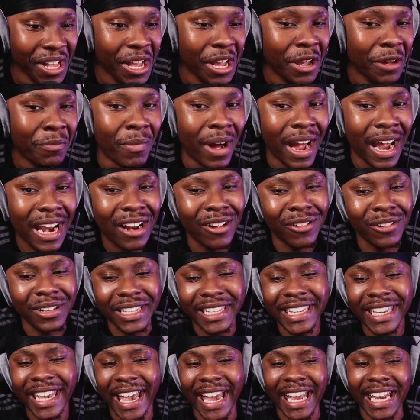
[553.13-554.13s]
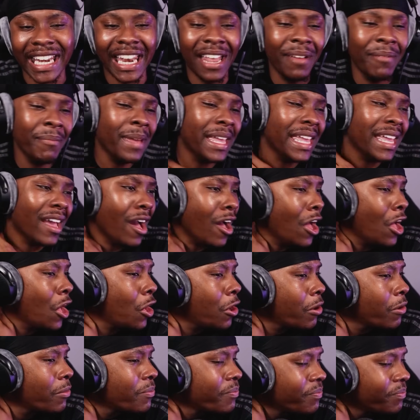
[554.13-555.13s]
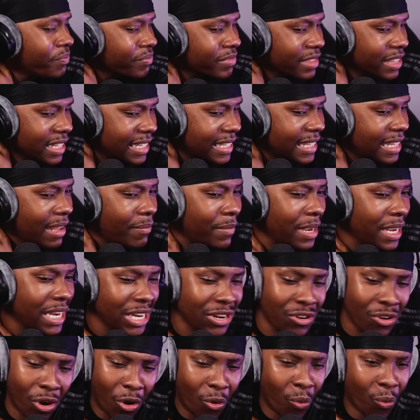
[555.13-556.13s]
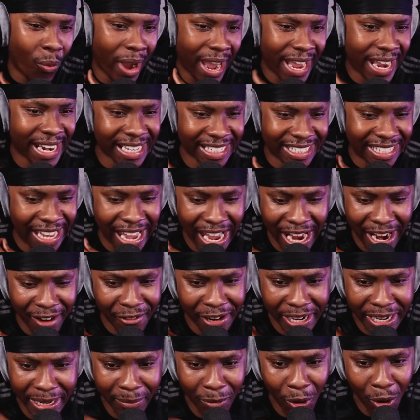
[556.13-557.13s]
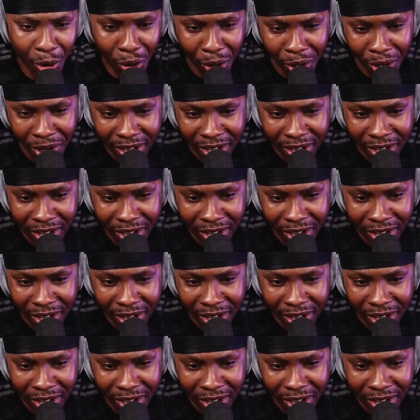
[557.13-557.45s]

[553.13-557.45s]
My god, yeah, let me not wear this hair anymore.